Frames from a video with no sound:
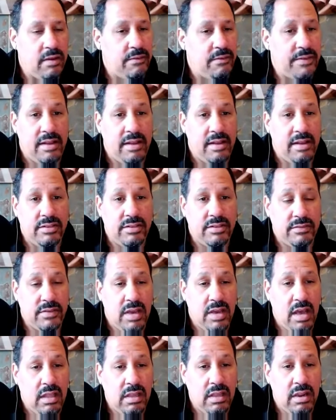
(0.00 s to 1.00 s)
founders of
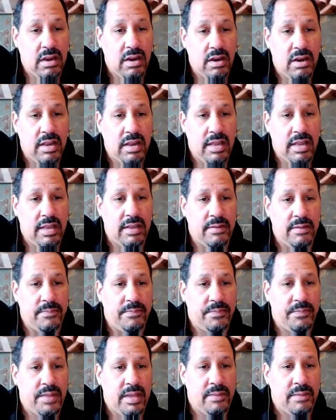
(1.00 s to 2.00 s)
color and
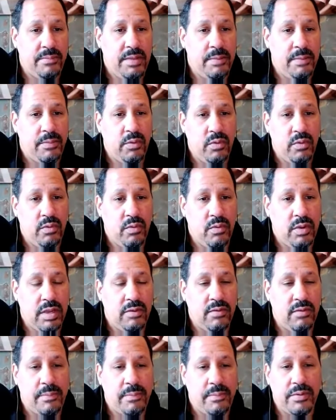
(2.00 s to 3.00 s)
people who
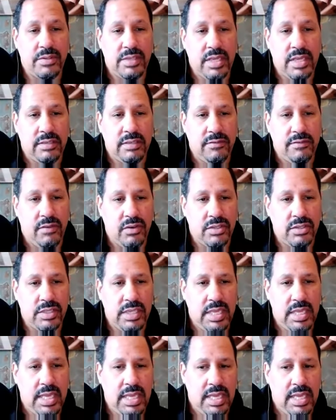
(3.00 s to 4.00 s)
can represent
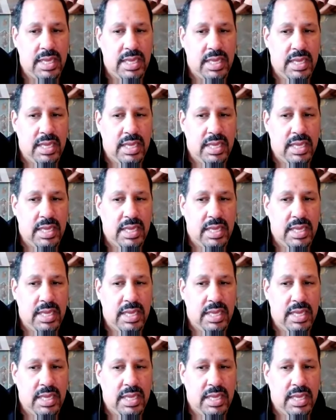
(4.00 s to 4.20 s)
diversity.